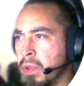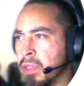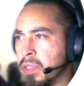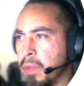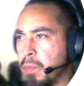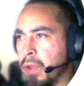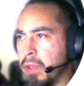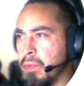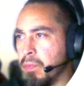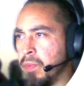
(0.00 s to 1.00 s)
Separate
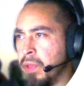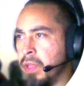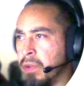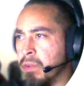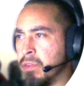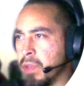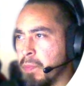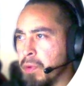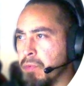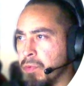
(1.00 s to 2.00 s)

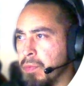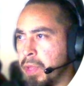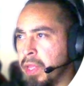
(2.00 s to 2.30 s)
from me.